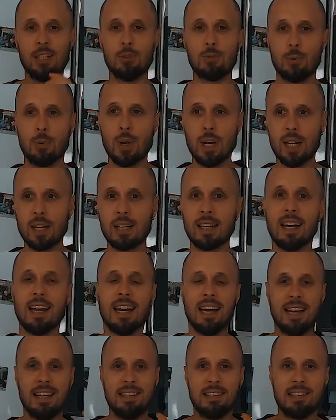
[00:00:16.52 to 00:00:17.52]
in a
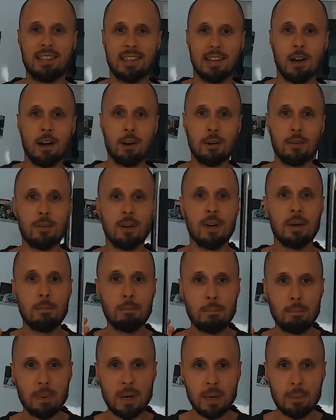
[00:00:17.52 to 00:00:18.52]
drink and serve
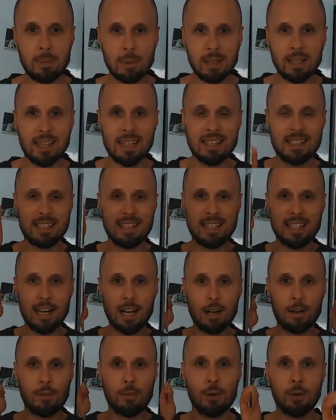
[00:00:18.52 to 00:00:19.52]
people,
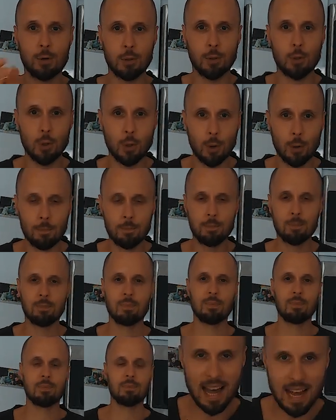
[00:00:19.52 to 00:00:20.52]
serve you.
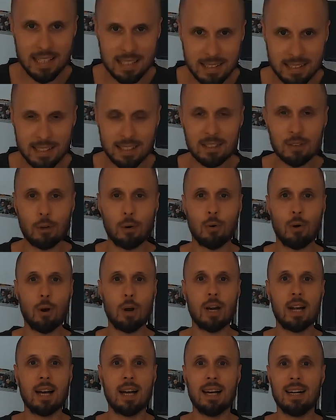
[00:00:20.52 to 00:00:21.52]
As this
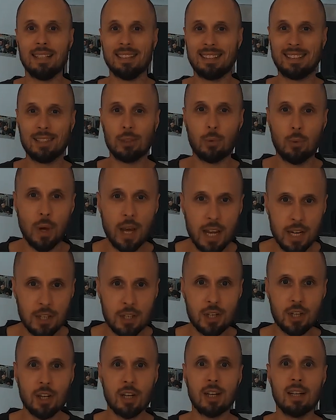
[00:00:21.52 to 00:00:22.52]
corona
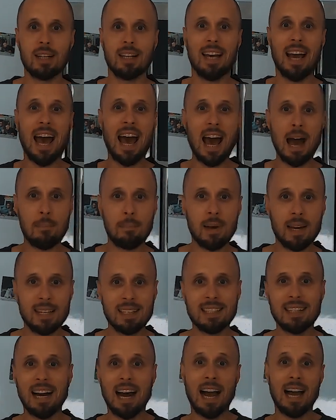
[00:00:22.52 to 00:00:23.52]
situation
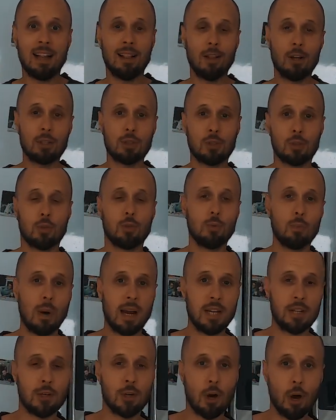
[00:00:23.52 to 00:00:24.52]
happened, I lost two
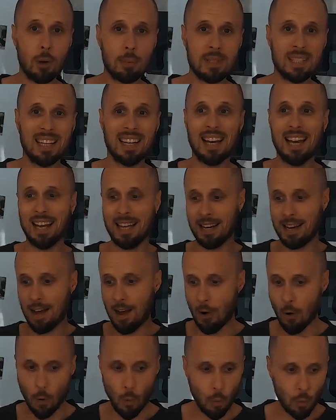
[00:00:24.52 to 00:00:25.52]
my jobs
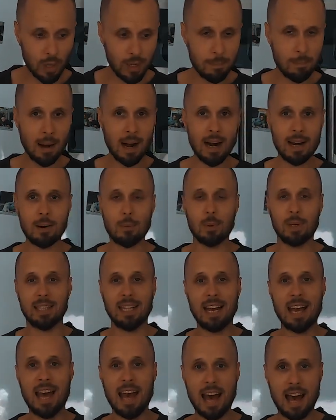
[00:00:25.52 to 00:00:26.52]
and the only bar
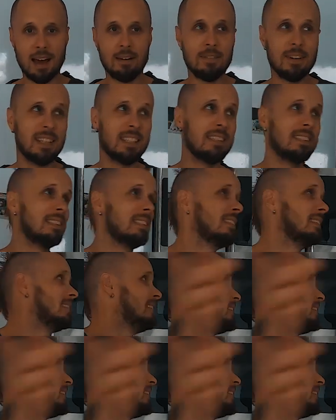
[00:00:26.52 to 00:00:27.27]
what I have is